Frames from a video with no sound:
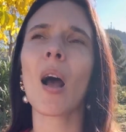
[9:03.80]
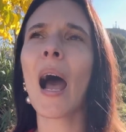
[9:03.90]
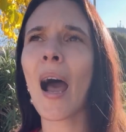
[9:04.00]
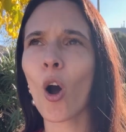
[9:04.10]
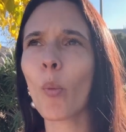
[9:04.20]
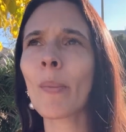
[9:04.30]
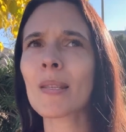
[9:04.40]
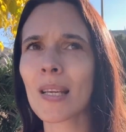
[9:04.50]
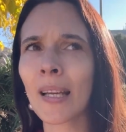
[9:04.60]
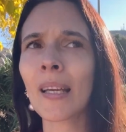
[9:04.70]
I hope I'm
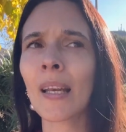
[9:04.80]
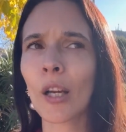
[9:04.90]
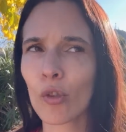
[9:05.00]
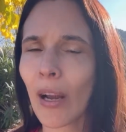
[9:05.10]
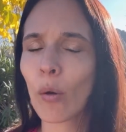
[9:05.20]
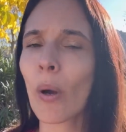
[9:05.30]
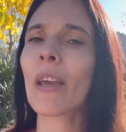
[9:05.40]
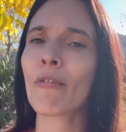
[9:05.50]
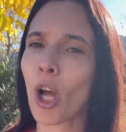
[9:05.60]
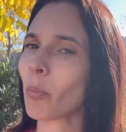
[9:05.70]
saying it in a correct way.
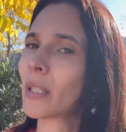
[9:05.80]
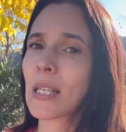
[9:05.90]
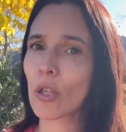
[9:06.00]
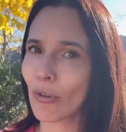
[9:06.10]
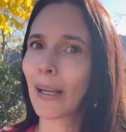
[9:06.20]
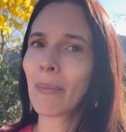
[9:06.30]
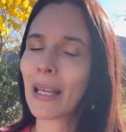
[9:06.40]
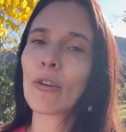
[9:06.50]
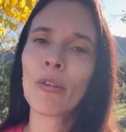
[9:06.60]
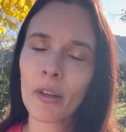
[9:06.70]
If not, please correct me
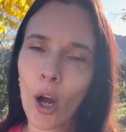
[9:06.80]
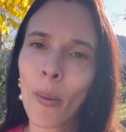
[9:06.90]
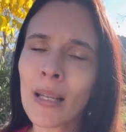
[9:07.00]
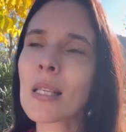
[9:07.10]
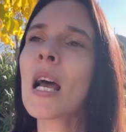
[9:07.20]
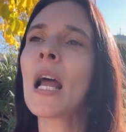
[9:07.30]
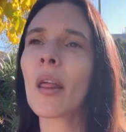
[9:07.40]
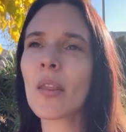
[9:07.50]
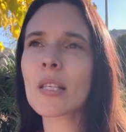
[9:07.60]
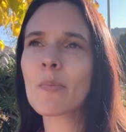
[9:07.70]
here in the comments.
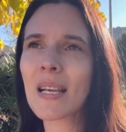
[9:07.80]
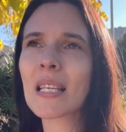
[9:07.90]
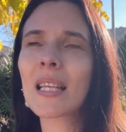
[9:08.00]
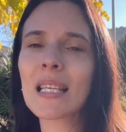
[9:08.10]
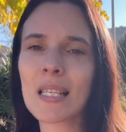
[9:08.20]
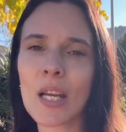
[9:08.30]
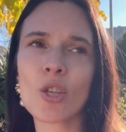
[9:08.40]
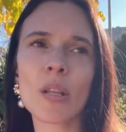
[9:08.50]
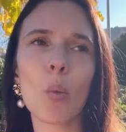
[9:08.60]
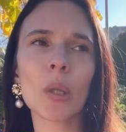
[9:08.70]
This is basically a
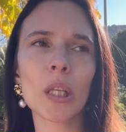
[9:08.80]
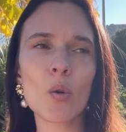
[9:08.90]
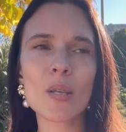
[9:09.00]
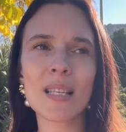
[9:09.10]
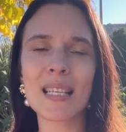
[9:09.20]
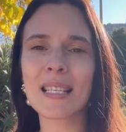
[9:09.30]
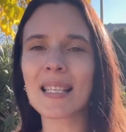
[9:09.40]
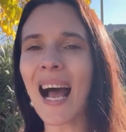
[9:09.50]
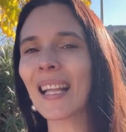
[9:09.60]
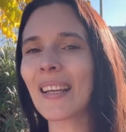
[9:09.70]
station that will use the
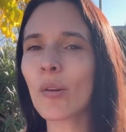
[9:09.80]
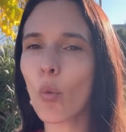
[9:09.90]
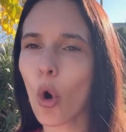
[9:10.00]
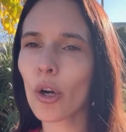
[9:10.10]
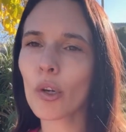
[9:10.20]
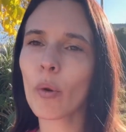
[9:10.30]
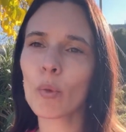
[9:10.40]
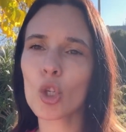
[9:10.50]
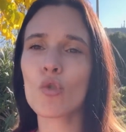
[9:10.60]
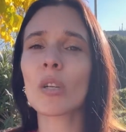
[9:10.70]
saline water and
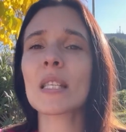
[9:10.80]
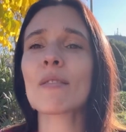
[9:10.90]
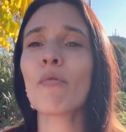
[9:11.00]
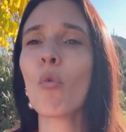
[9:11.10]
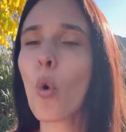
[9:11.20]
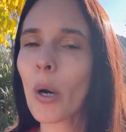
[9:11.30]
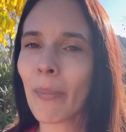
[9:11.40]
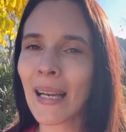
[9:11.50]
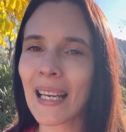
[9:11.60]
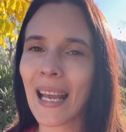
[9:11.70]
will
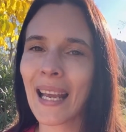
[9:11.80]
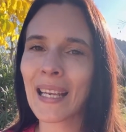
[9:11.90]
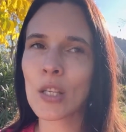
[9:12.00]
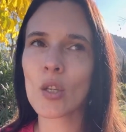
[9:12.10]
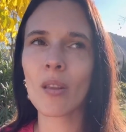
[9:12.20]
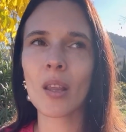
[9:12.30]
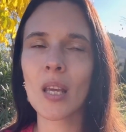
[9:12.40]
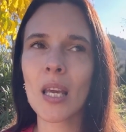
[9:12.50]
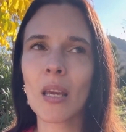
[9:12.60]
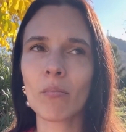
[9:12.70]
transform it into
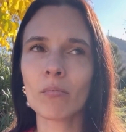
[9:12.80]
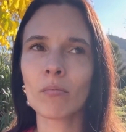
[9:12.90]
the